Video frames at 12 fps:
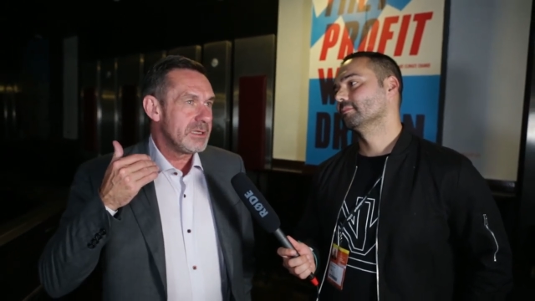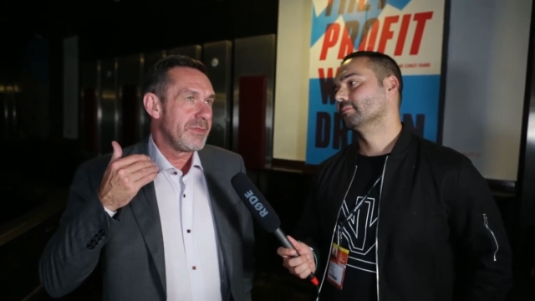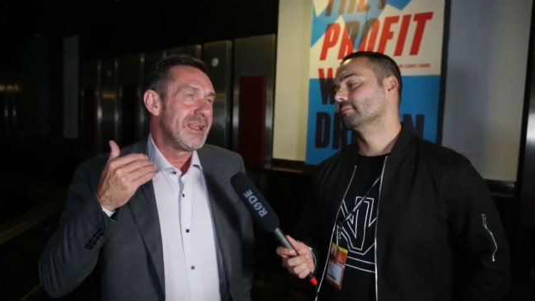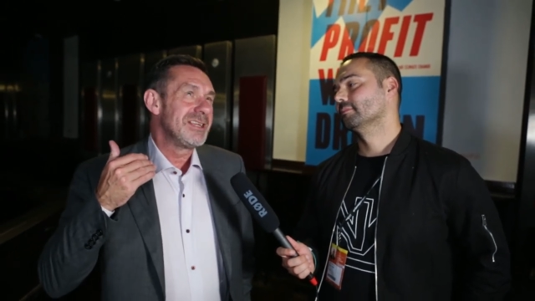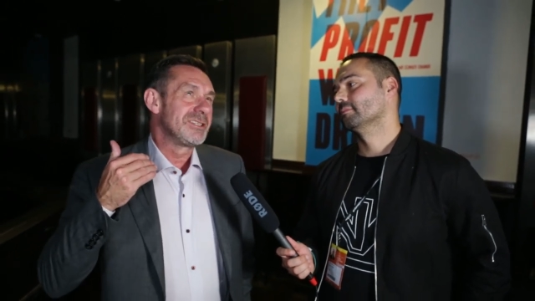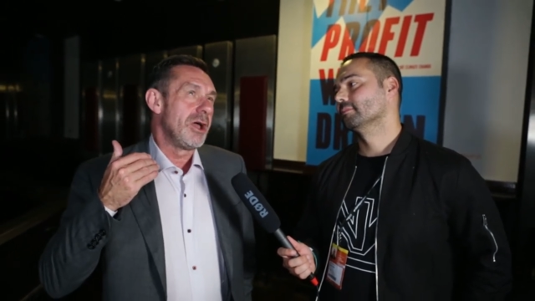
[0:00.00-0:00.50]

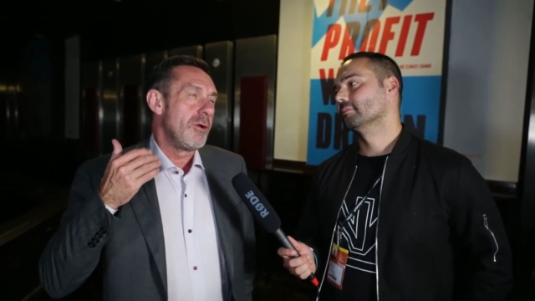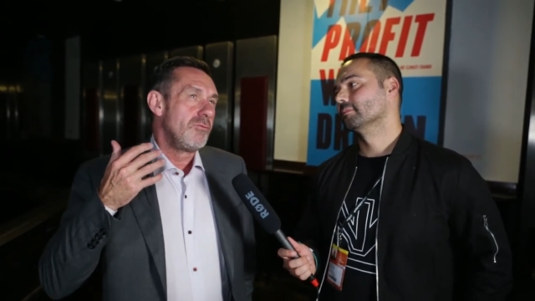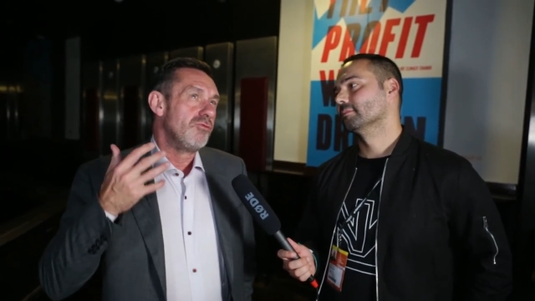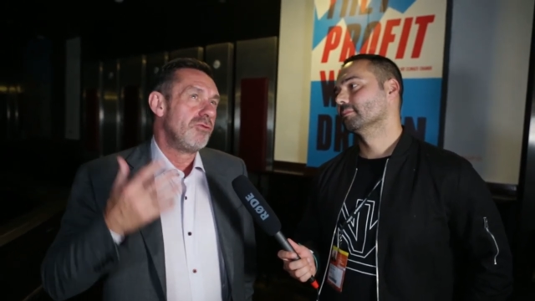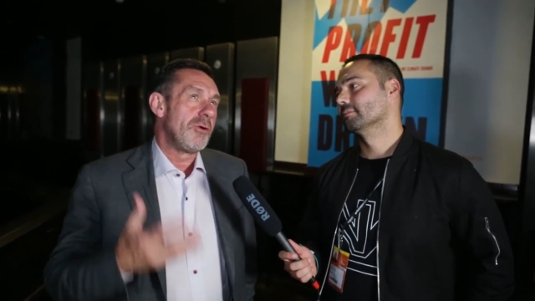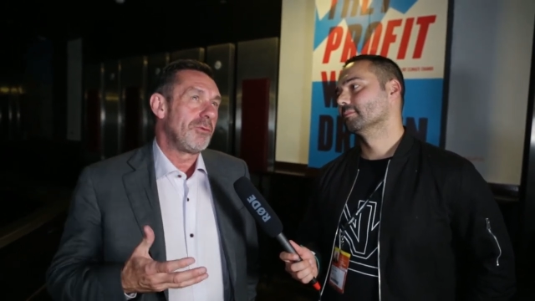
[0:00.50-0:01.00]
Speaker 1: things that are
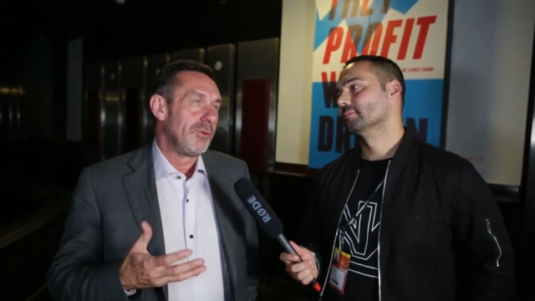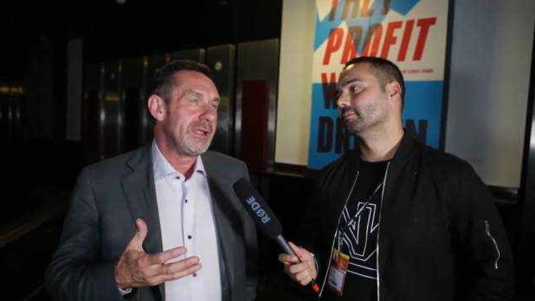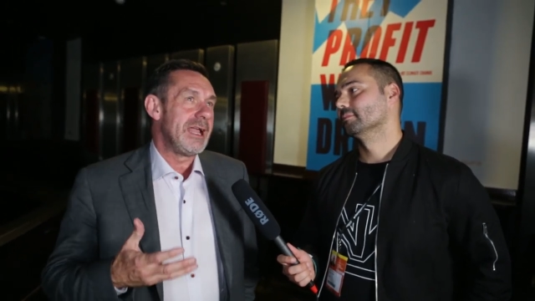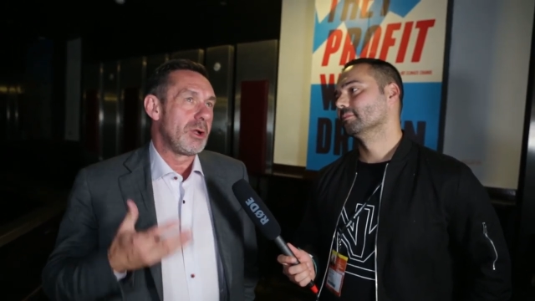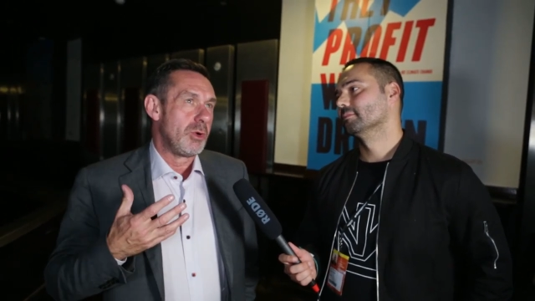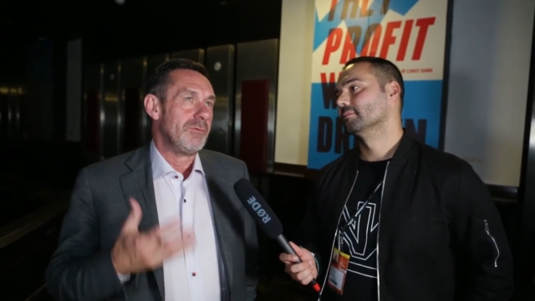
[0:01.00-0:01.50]

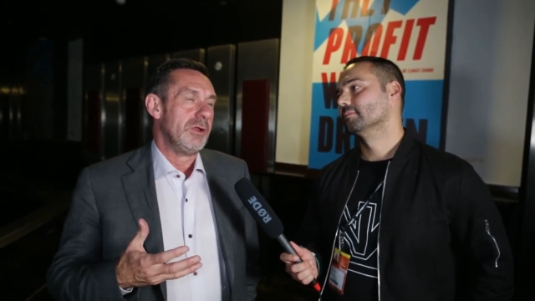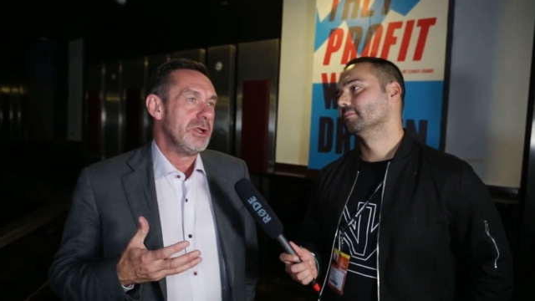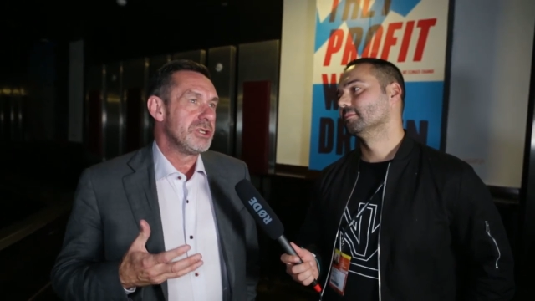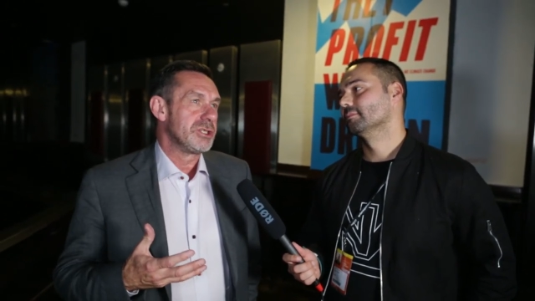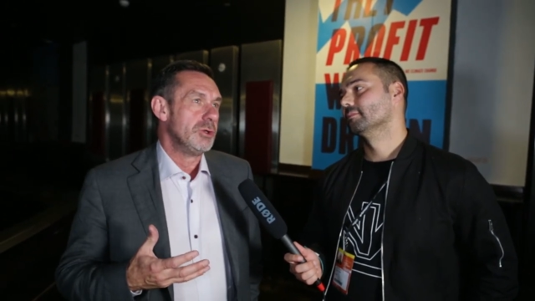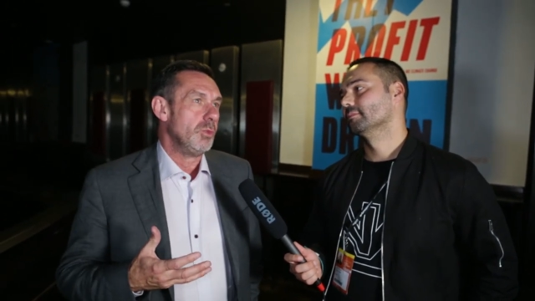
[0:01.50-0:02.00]
roughly
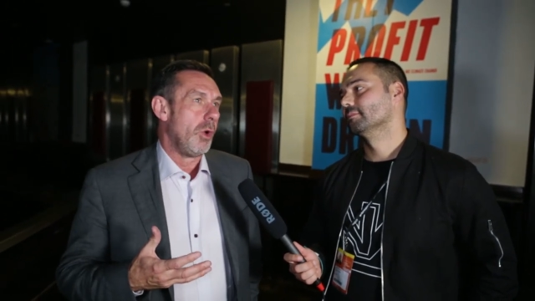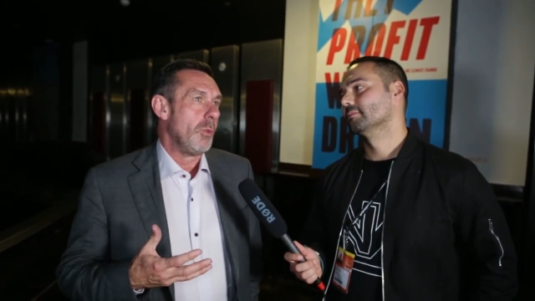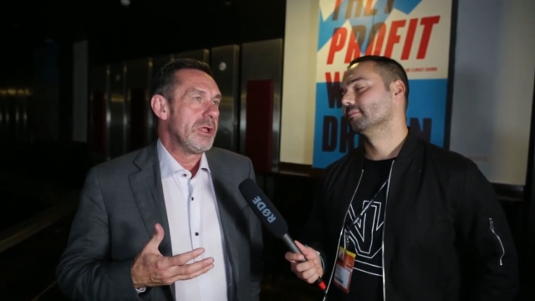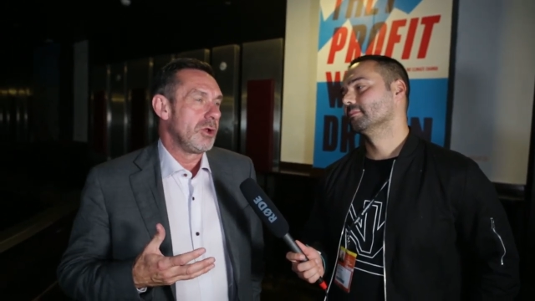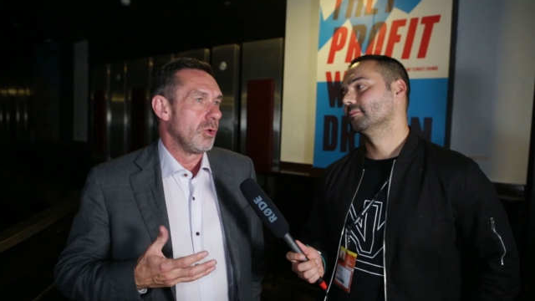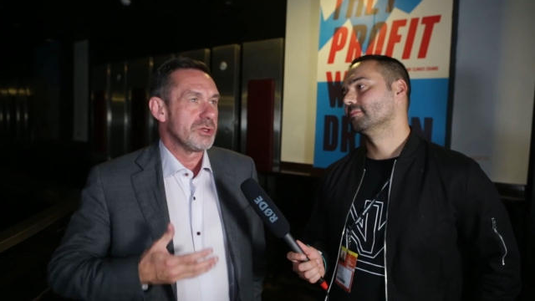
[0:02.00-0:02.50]
equivalent to what
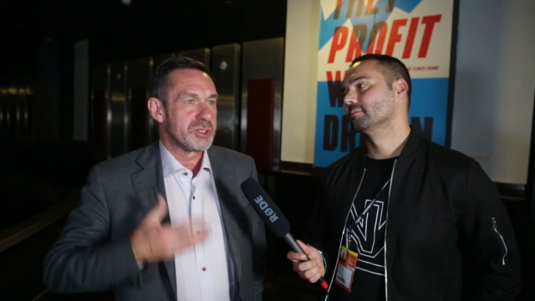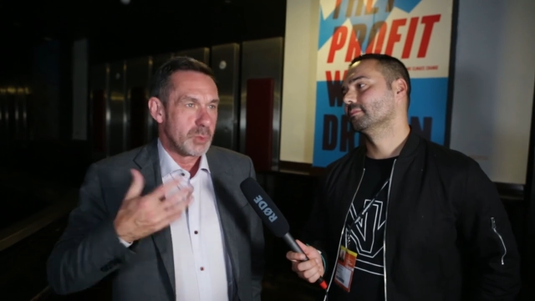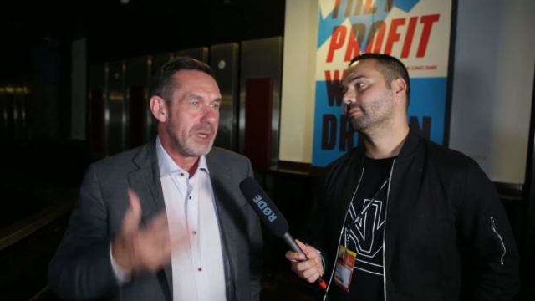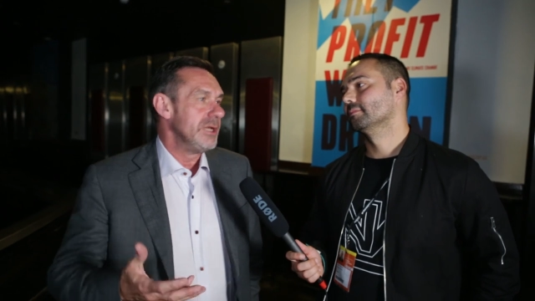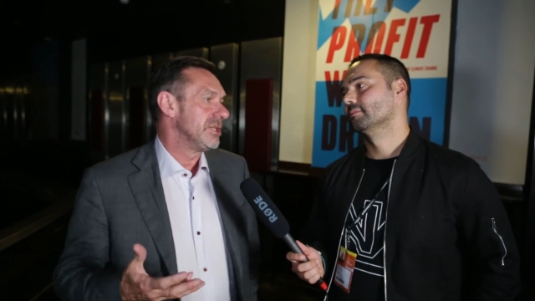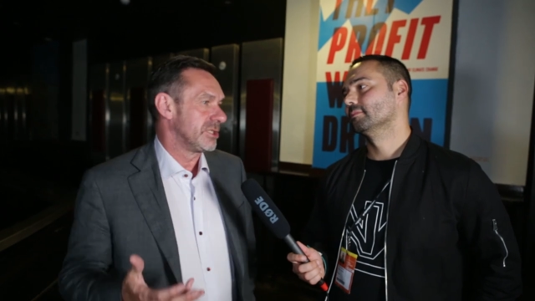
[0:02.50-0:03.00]
we'd call
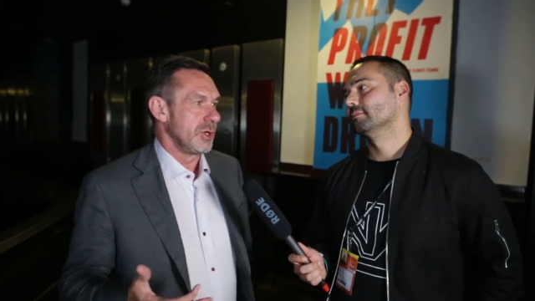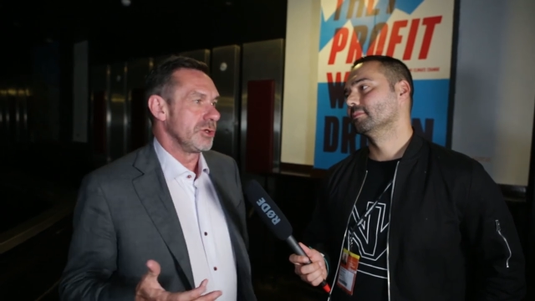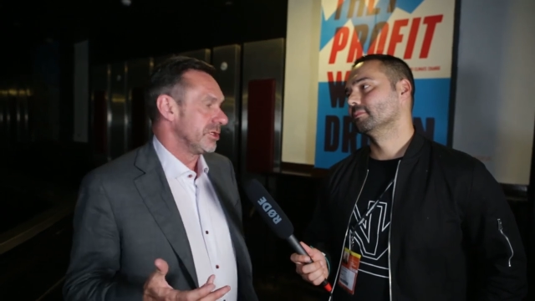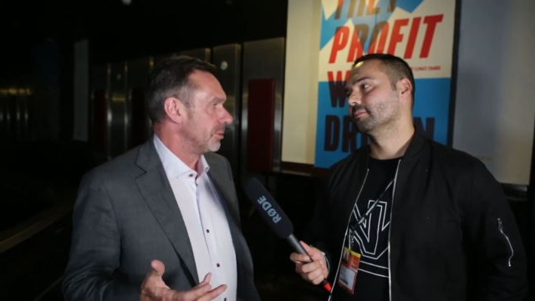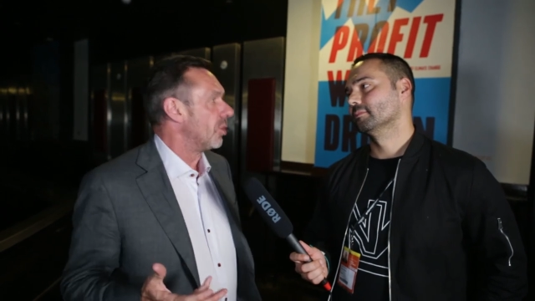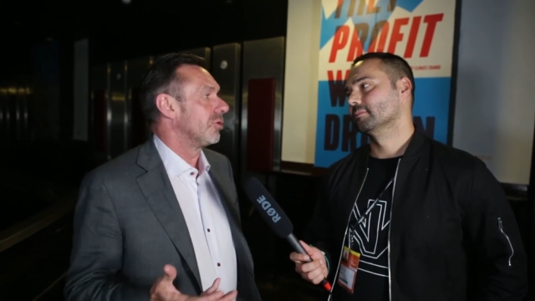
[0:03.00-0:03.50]
Swedish
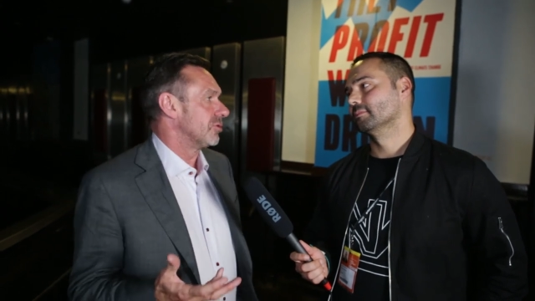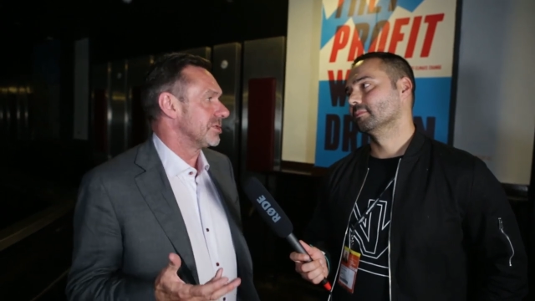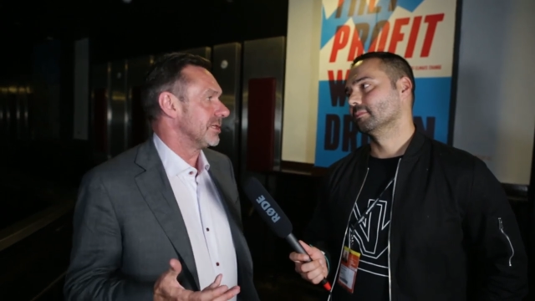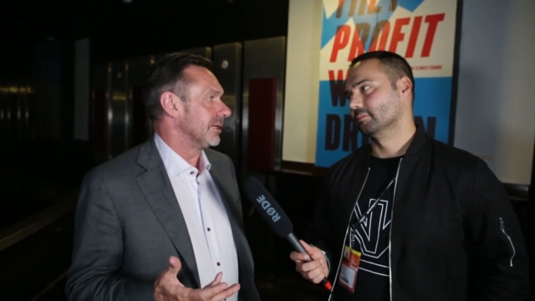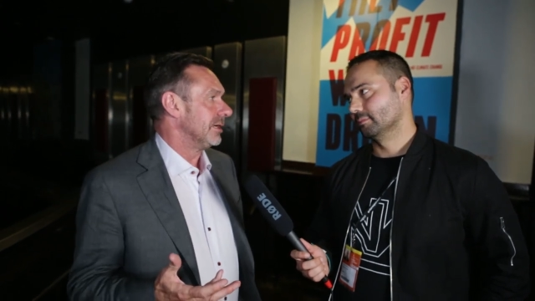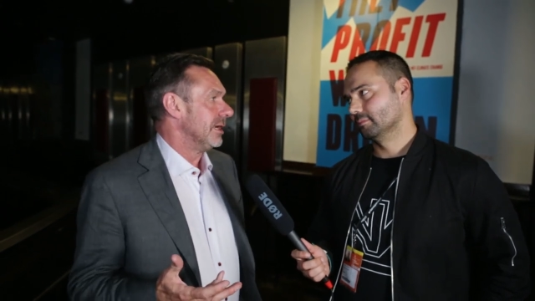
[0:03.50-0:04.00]
social
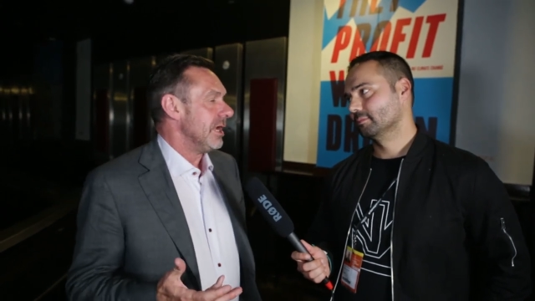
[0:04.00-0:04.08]
democracy.